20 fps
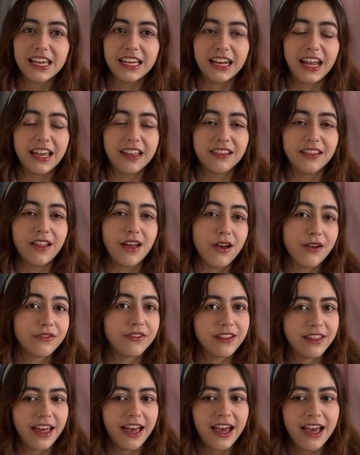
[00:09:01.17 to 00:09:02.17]
and I loved
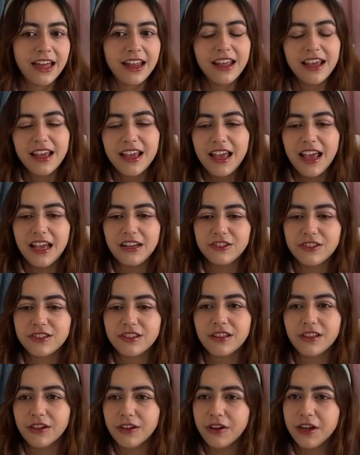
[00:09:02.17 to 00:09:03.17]
that, and just
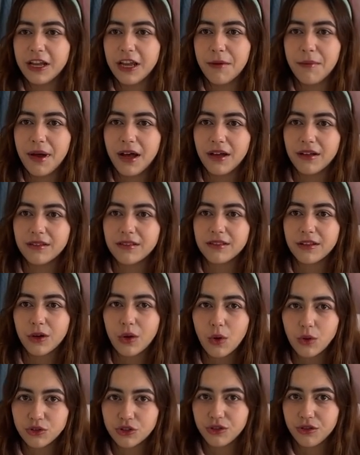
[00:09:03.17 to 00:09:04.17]
learning about the
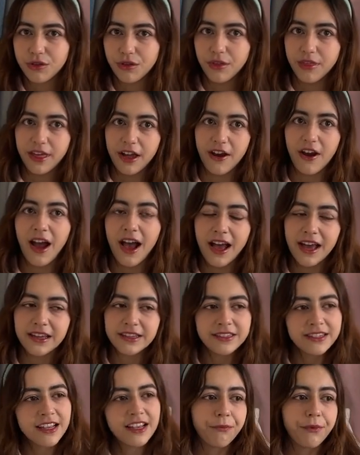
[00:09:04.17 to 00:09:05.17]
culture through their
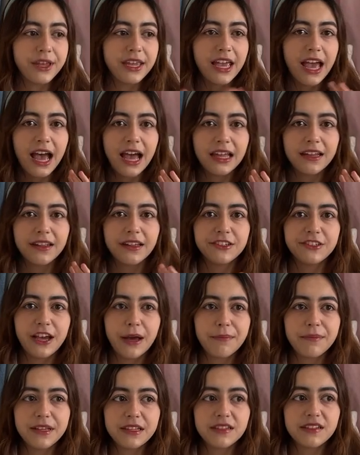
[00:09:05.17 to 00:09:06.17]
eyes. We had a
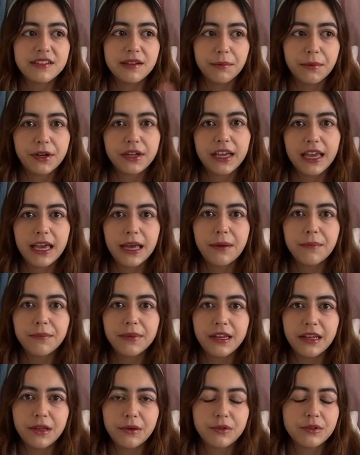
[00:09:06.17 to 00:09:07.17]
Japanese summer camp,
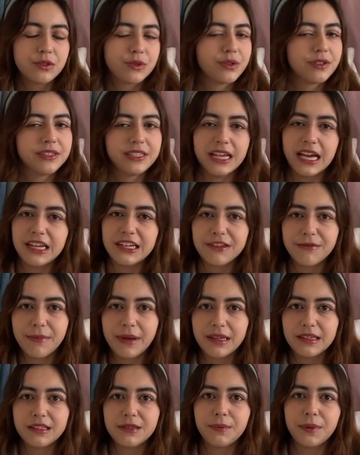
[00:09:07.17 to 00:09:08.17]
and it was towards the end of my
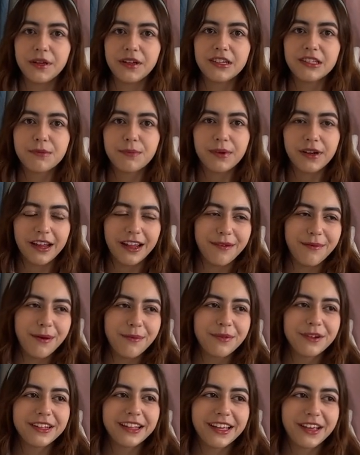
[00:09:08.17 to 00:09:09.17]
experience, but I
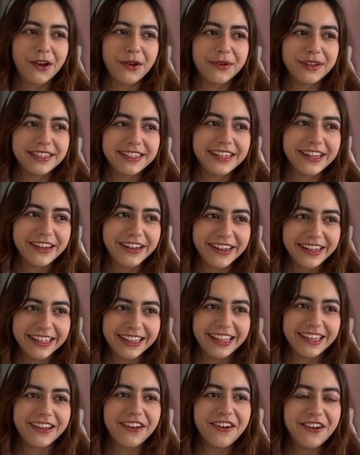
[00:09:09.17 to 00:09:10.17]
remember like always hearing
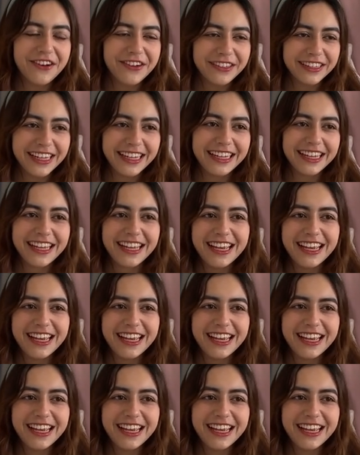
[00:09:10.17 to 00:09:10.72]
like, oh, like,